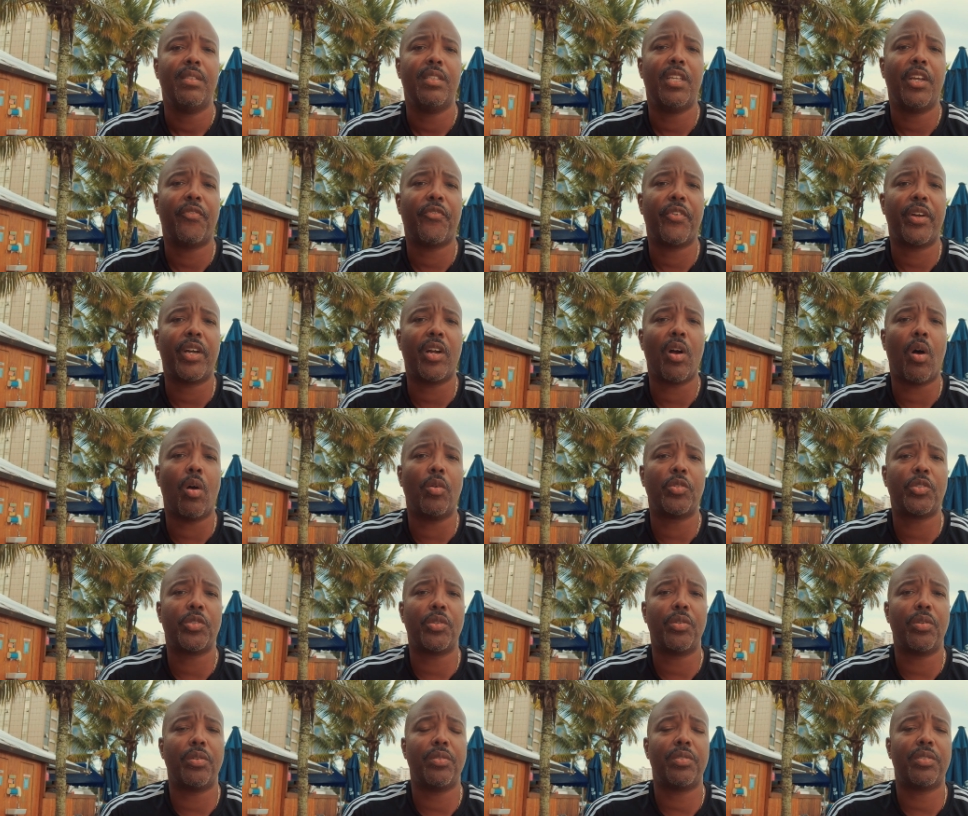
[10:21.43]
different
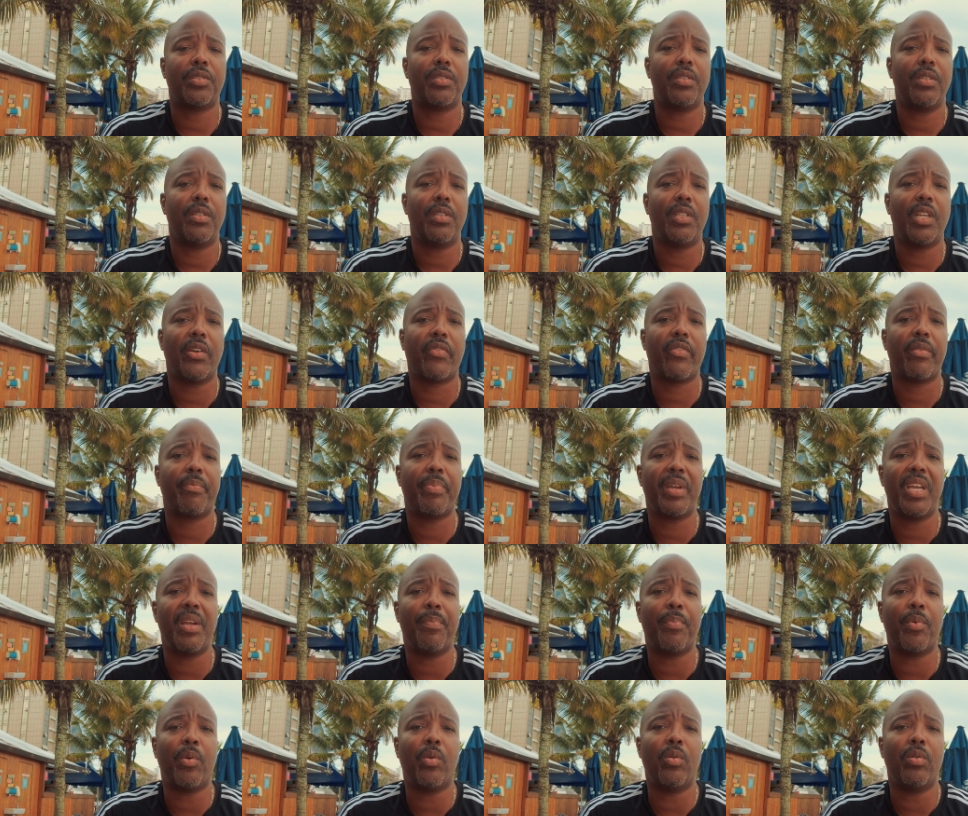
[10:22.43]
cultures, different
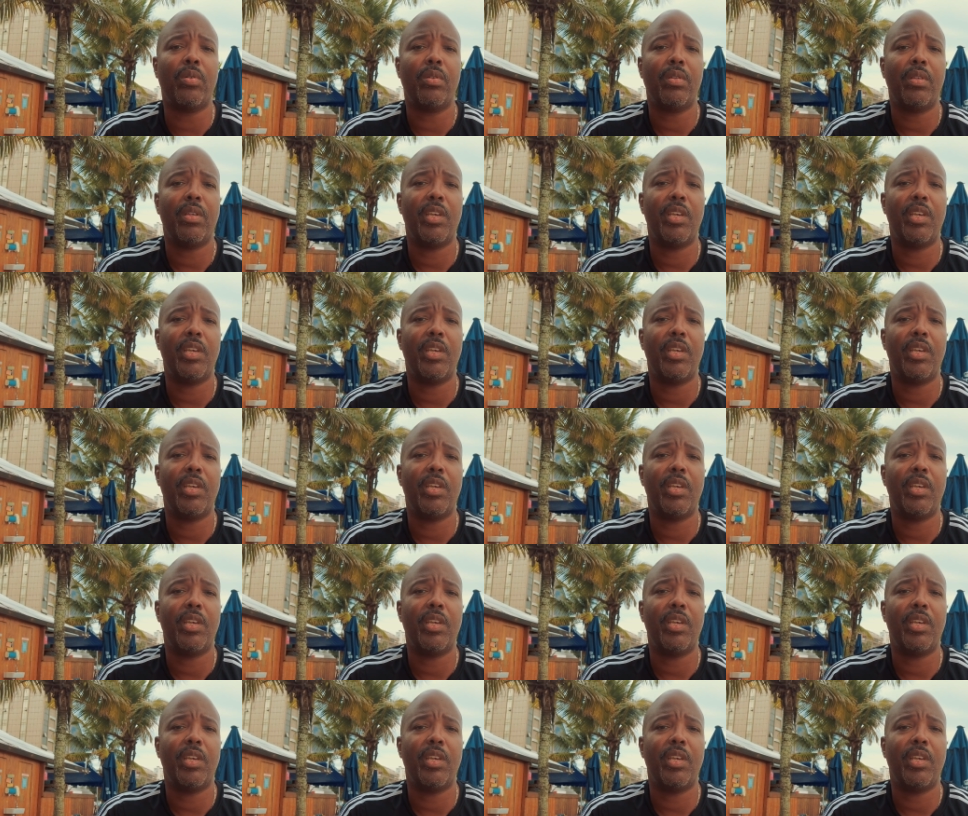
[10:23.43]
people,